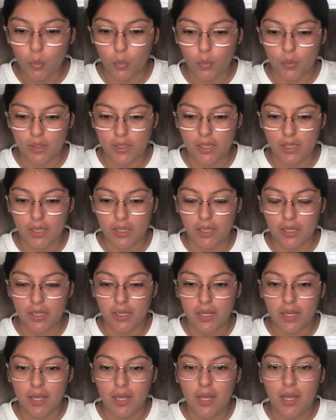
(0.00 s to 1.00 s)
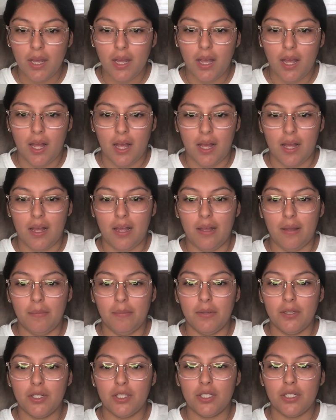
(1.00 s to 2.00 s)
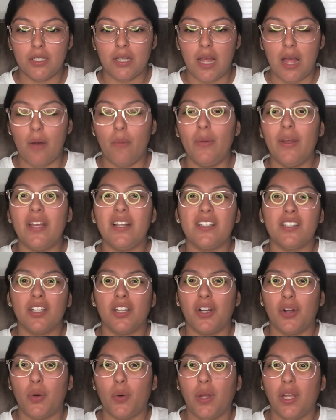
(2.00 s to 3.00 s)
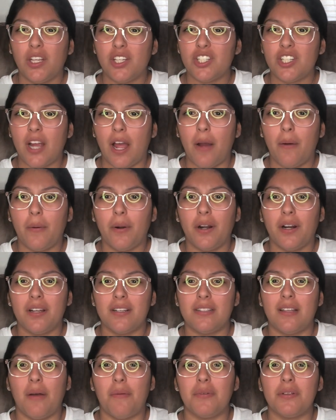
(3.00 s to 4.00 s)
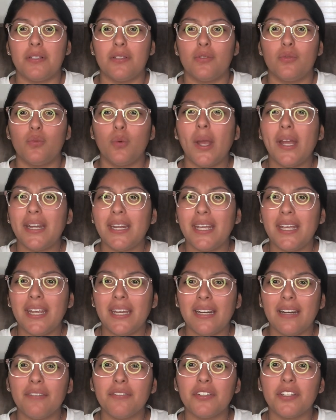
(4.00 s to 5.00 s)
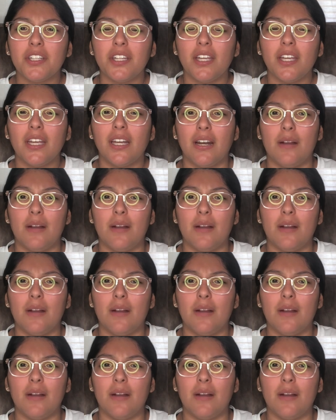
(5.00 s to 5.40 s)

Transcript: we I went and took a quick shower because I was sweating and everything,